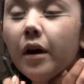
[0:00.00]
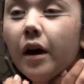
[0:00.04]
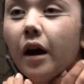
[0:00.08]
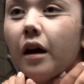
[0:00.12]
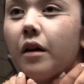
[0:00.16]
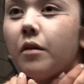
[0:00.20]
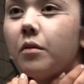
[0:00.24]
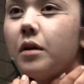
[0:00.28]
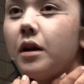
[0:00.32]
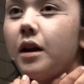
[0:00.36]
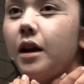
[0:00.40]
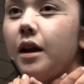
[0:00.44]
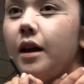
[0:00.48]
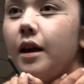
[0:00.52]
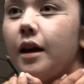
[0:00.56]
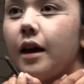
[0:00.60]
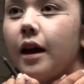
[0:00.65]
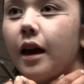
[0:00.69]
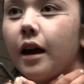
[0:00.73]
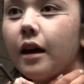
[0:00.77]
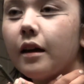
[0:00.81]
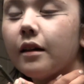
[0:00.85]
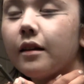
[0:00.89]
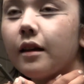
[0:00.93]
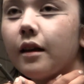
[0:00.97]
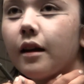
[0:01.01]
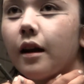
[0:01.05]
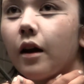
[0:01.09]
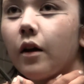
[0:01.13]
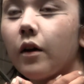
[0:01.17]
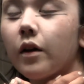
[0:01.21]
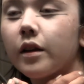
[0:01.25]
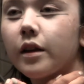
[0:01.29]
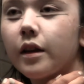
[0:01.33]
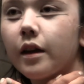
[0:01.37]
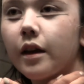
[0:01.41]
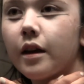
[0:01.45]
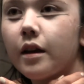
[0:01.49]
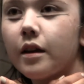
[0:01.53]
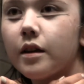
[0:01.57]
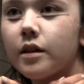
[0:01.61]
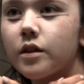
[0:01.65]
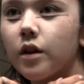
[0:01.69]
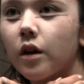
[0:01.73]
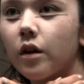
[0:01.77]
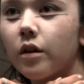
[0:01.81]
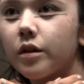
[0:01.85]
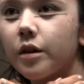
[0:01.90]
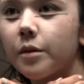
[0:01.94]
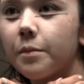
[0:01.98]
I really hate that nowadays
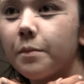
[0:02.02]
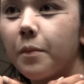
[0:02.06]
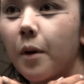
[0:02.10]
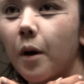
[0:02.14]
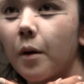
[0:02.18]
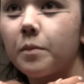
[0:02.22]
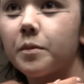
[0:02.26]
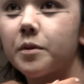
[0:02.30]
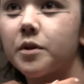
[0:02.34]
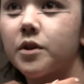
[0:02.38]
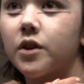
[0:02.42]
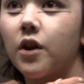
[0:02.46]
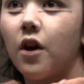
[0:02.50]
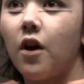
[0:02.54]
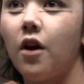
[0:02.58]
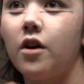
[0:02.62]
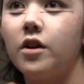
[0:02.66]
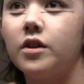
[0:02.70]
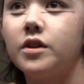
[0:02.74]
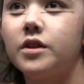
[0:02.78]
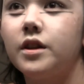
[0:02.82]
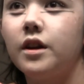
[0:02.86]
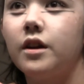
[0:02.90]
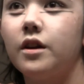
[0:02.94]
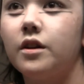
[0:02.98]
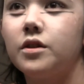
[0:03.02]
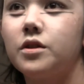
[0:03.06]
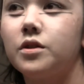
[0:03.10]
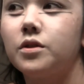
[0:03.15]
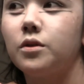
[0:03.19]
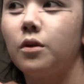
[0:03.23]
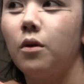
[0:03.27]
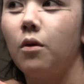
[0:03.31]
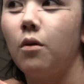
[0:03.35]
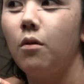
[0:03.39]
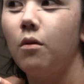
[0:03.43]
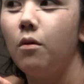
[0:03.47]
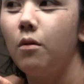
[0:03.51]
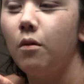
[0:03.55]
all the pop stars, they are so